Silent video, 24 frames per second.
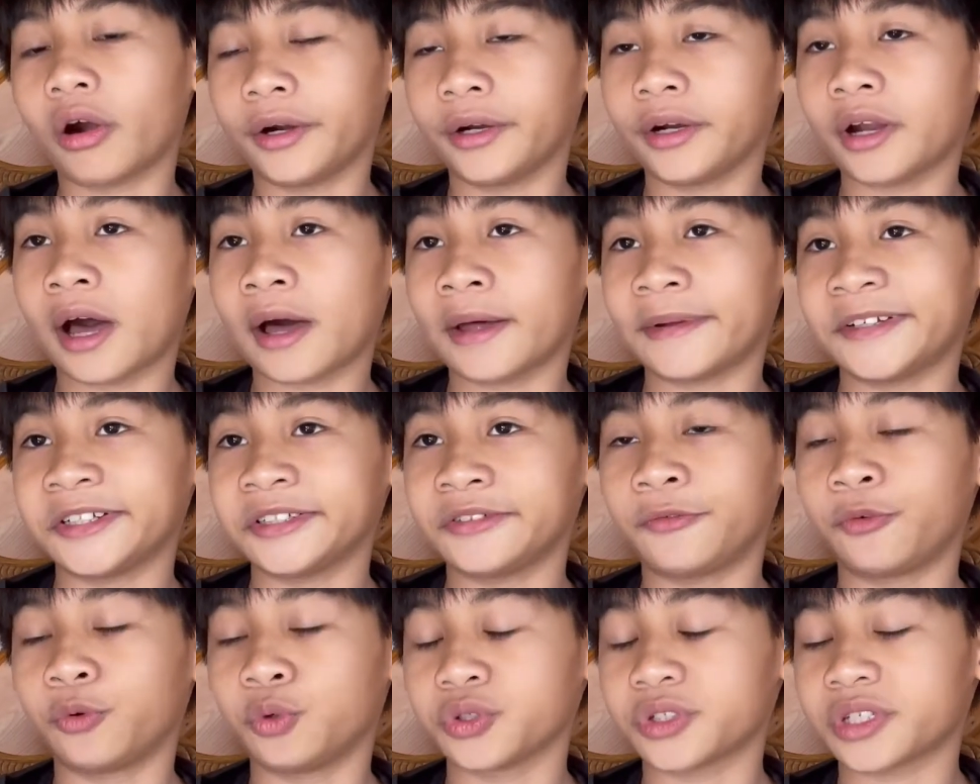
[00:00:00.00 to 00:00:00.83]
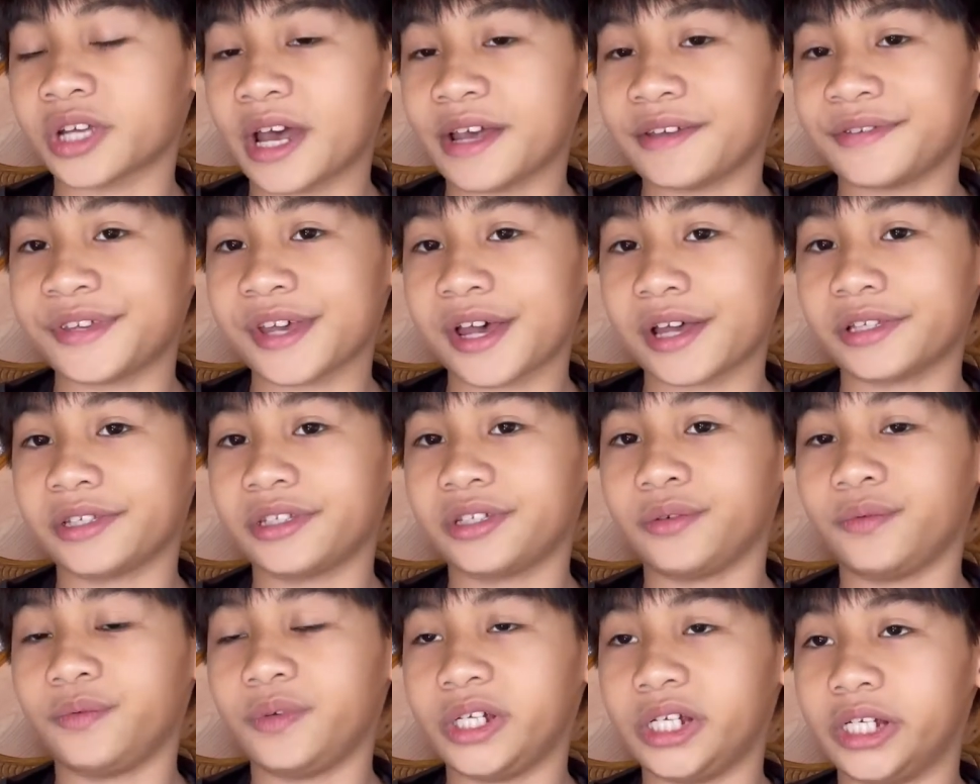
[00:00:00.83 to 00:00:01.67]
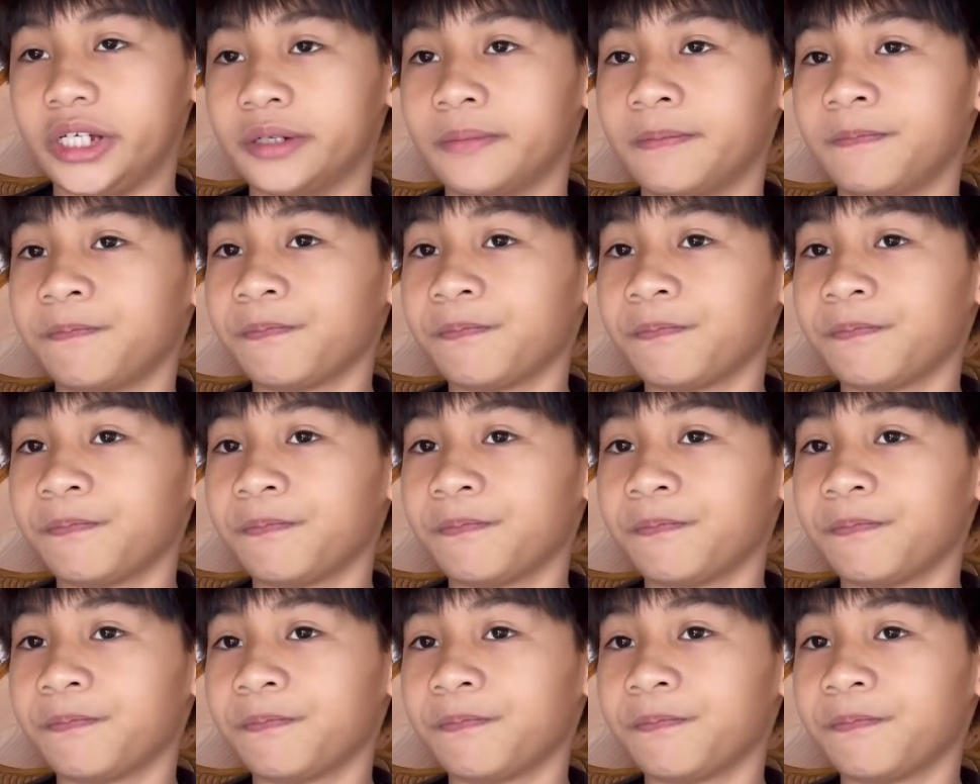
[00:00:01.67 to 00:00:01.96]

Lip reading: not a full-size SUV.